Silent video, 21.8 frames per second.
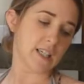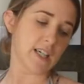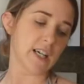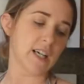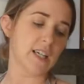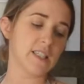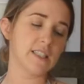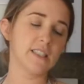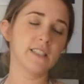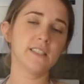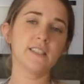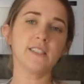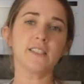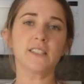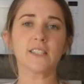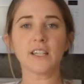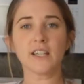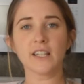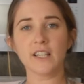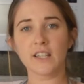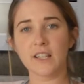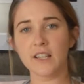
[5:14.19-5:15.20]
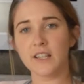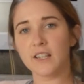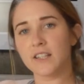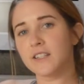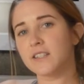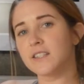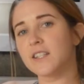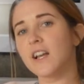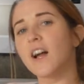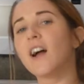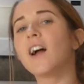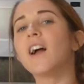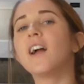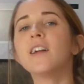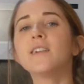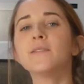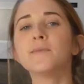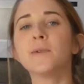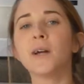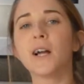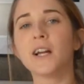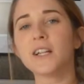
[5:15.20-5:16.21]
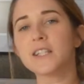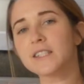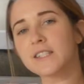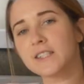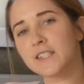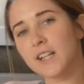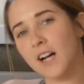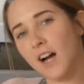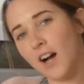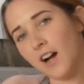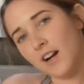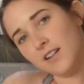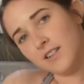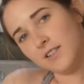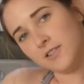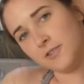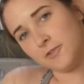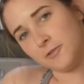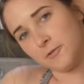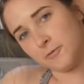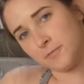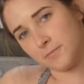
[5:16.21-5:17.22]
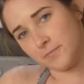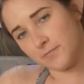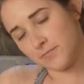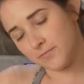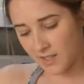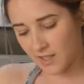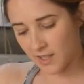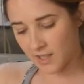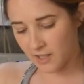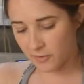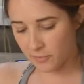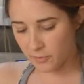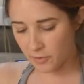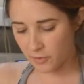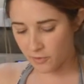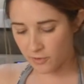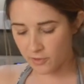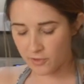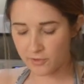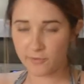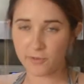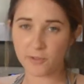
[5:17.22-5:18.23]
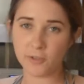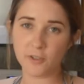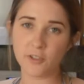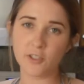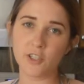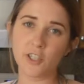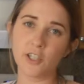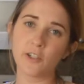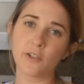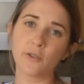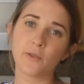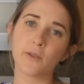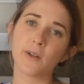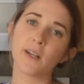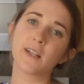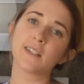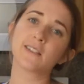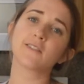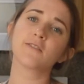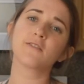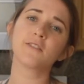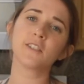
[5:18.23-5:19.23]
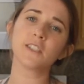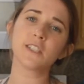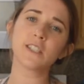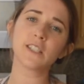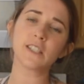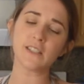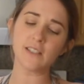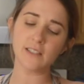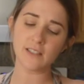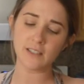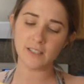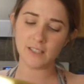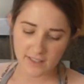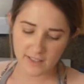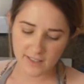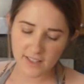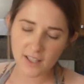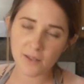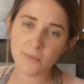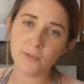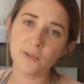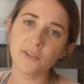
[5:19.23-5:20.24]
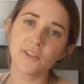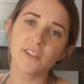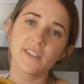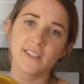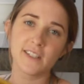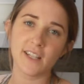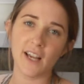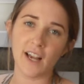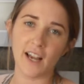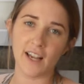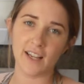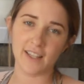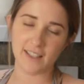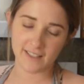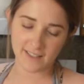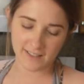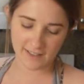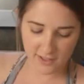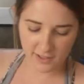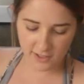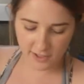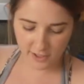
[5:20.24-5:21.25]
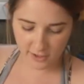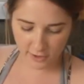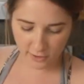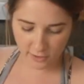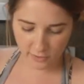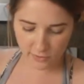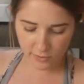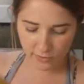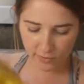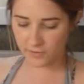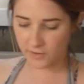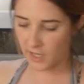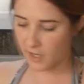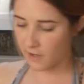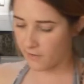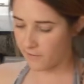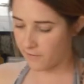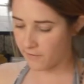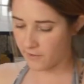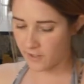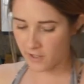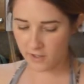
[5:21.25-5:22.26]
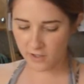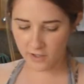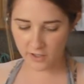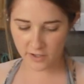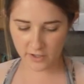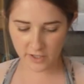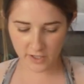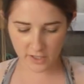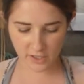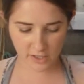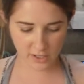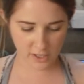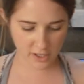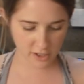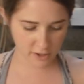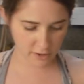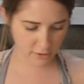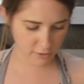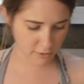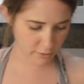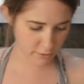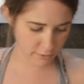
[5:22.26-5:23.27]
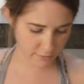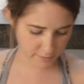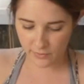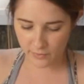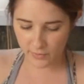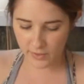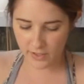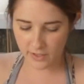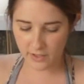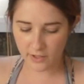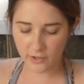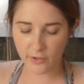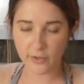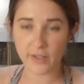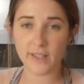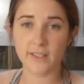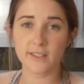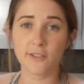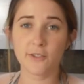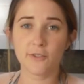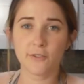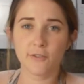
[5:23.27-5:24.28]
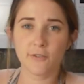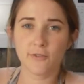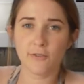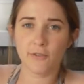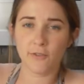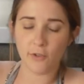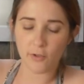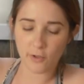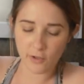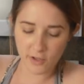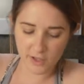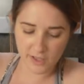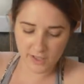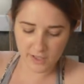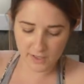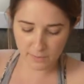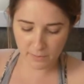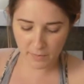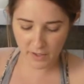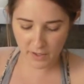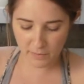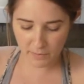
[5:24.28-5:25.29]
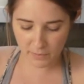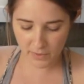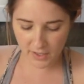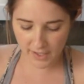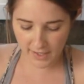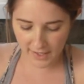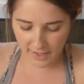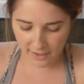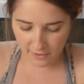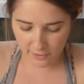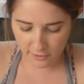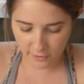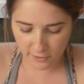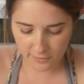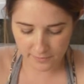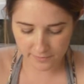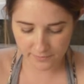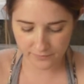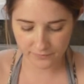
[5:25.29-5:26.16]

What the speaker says: And the time has come. Our beautiful dough has risen double the size. So without further ado, we are going to roll this puppy out